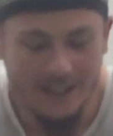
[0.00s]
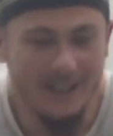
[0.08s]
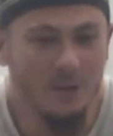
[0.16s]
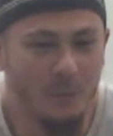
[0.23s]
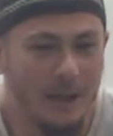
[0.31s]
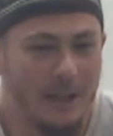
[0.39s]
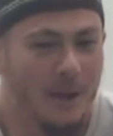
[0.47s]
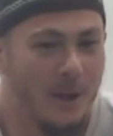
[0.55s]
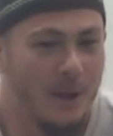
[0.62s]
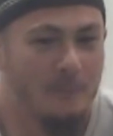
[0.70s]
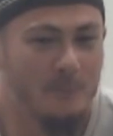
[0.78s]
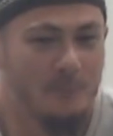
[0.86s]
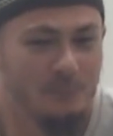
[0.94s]
Anyway,
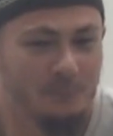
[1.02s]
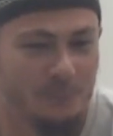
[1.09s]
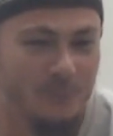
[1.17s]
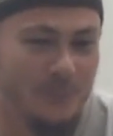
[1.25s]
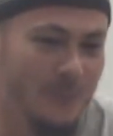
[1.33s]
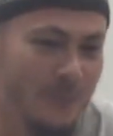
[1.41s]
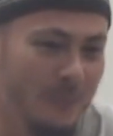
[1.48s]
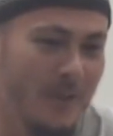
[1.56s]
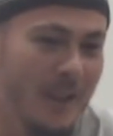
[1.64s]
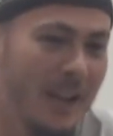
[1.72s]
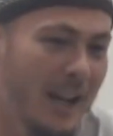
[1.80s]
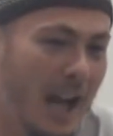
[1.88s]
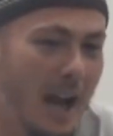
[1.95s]

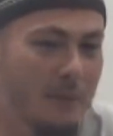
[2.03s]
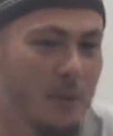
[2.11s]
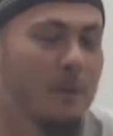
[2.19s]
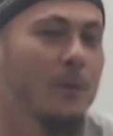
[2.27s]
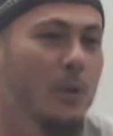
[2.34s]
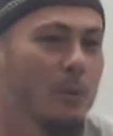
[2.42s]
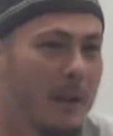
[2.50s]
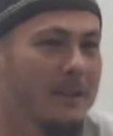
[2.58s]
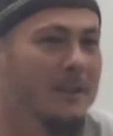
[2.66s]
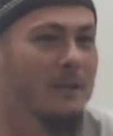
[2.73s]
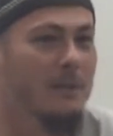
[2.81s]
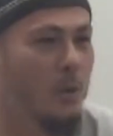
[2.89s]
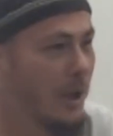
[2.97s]
after a few
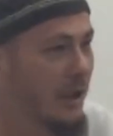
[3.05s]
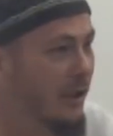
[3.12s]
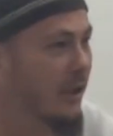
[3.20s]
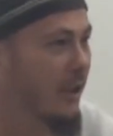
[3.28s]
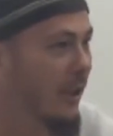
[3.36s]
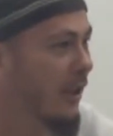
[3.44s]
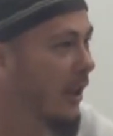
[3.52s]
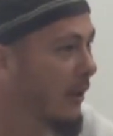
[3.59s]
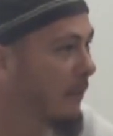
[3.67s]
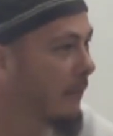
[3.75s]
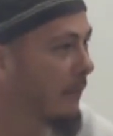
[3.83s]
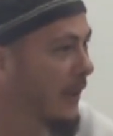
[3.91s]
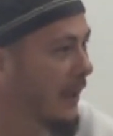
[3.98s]
months of questioning
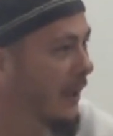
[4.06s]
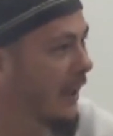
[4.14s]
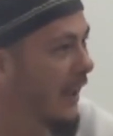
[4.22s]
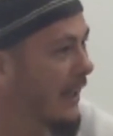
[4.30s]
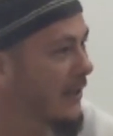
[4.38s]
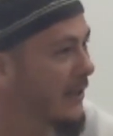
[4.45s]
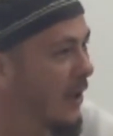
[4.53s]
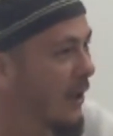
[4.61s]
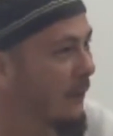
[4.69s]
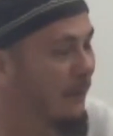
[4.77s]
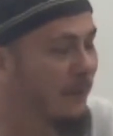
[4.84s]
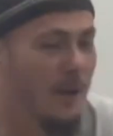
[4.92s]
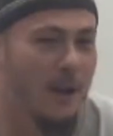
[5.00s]
him and
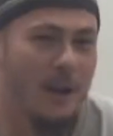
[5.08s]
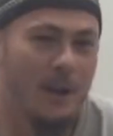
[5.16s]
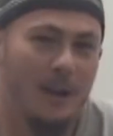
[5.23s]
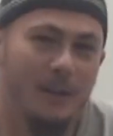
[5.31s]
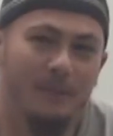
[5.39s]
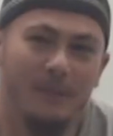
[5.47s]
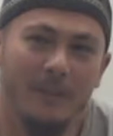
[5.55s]
stuff, I